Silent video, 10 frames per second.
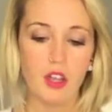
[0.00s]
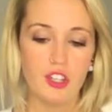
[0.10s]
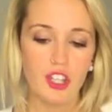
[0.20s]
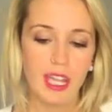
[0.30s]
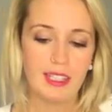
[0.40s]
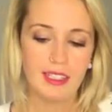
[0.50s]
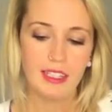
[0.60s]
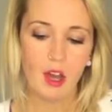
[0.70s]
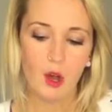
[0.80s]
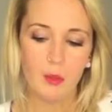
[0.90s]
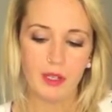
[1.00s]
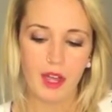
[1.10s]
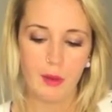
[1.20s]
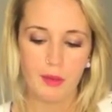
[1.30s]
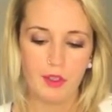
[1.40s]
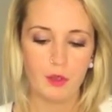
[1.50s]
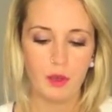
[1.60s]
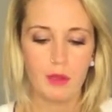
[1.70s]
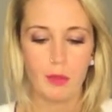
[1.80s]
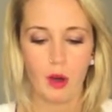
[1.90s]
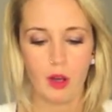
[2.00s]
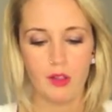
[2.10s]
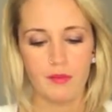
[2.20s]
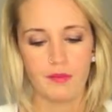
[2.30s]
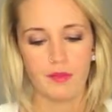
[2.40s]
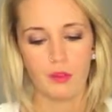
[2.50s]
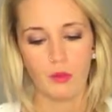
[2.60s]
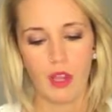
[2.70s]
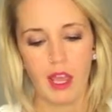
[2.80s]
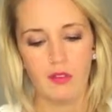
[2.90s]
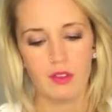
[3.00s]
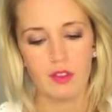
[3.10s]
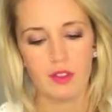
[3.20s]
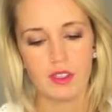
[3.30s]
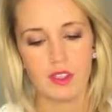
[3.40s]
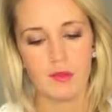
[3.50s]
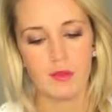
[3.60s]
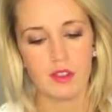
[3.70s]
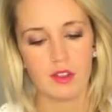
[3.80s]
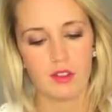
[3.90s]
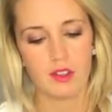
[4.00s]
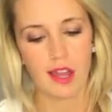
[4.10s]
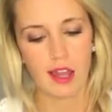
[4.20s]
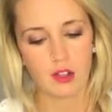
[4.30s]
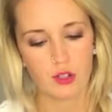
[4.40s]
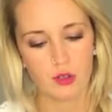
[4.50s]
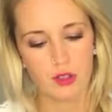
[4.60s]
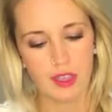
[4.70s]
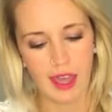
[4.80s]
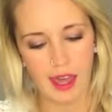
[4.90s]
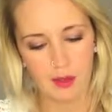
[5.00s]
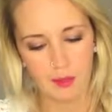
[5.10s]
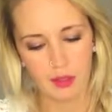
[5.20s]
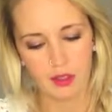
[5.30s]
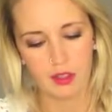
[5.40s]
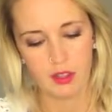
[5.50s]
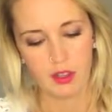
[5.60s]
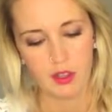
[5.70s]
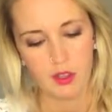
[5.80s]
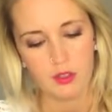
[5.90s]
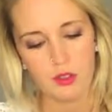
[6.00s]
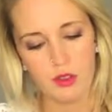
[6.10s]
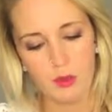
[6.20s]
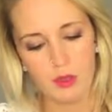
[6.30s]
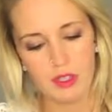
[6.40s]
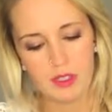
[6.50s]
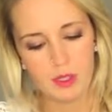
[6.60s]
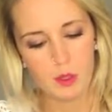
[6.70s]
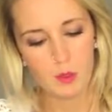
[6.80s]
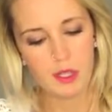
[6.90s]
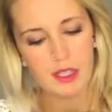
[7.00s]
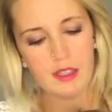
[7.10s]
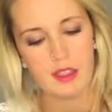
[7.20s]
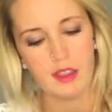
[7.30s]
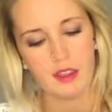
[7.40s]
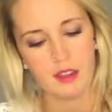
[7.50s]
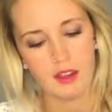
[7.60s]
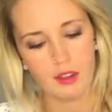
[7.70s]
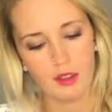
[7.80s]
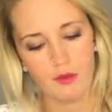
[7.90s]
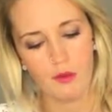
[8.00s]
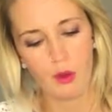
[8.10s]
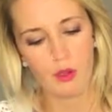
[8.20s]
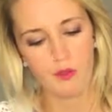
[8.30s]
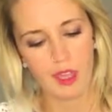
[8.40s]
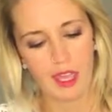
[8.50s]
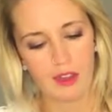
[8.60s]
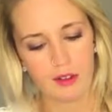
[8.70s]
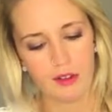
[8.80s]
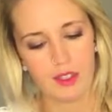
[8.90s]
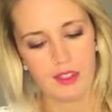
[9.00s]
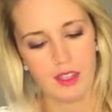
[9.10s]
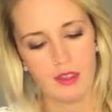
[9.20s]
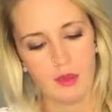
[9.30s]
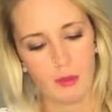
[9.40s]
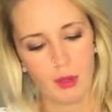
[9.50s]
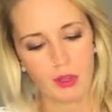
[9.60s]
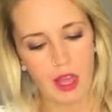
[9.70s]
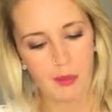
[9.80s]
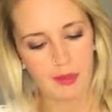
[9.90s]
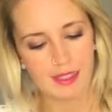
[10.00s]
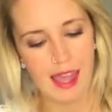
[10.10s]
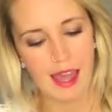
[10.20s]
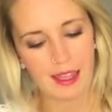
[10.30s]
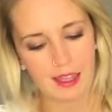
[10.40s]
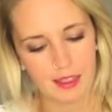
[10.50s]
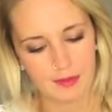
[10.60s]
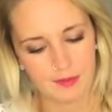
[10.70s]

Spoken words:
Gently open up the twig ball wherever there seems there's a natural gap so that we can squeeze in the votive candle that's in the burlap sack.